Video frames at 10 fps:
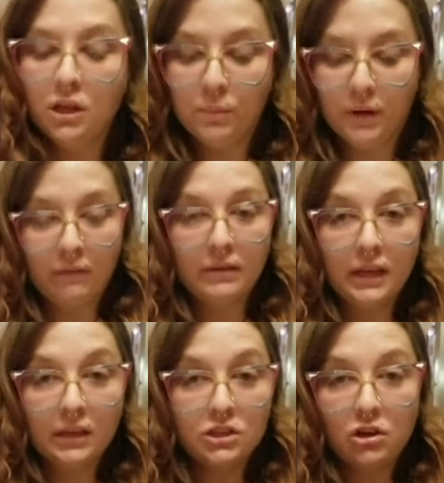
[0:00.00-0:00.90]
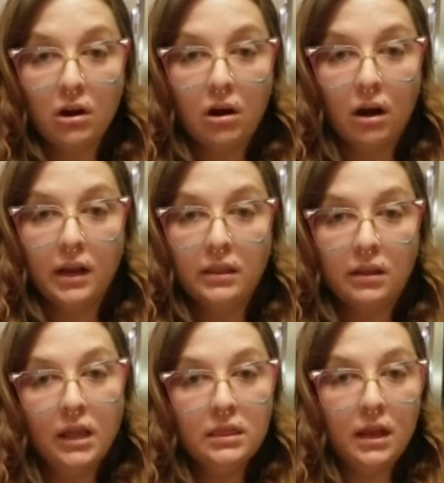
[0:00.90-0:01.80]
You put everything in the jar and
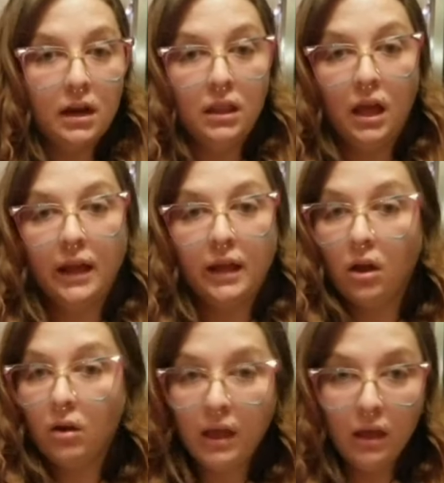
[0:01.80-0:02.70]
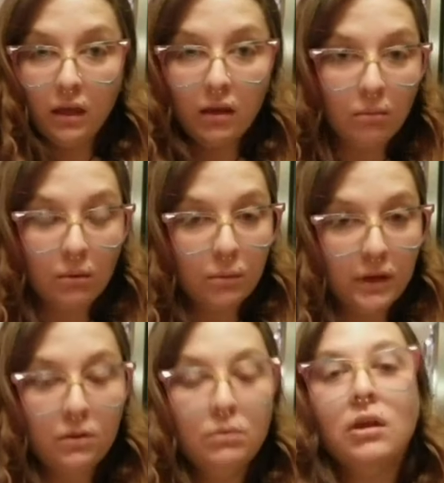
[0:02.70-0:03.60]
they're in there like, okay, what do we
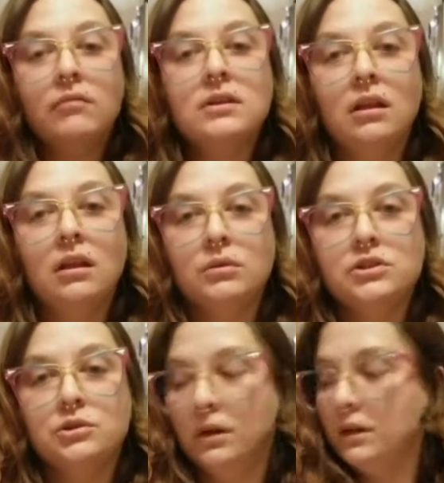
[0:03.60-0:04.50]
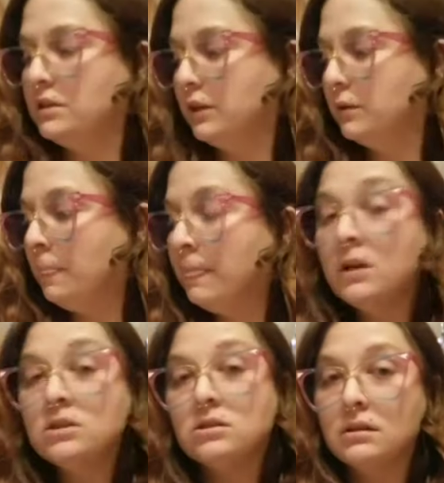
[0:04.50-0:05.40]
do? You have to tell it what you want it to do.
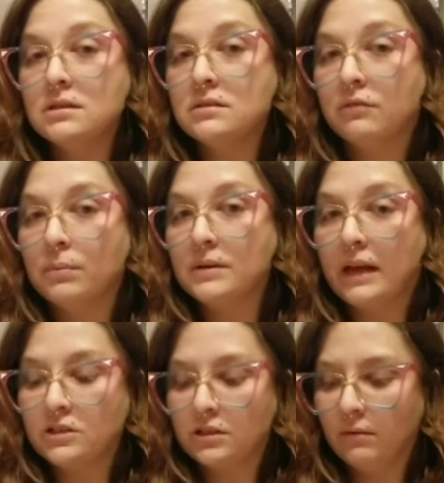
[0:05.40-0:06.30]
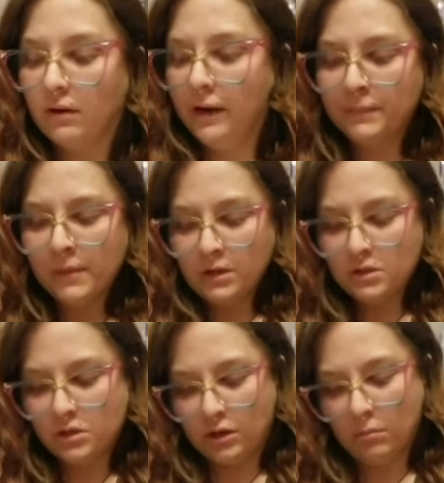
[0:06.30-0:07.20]
So this is for protection, right?
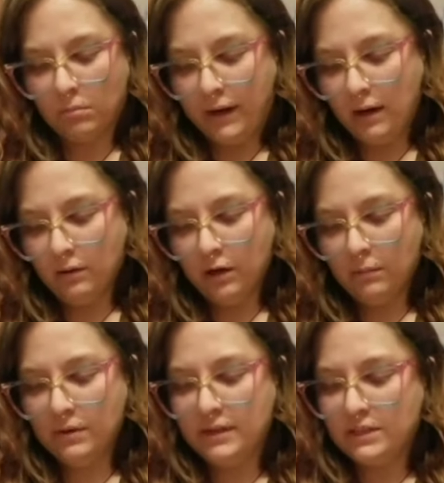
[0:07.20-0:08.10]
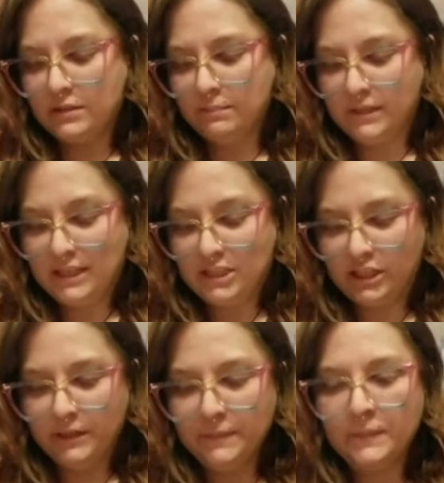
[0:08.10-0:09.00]
So you're going to write out your
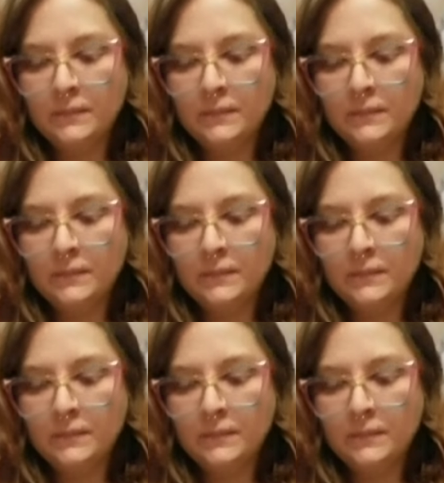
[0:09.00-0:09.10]
petition.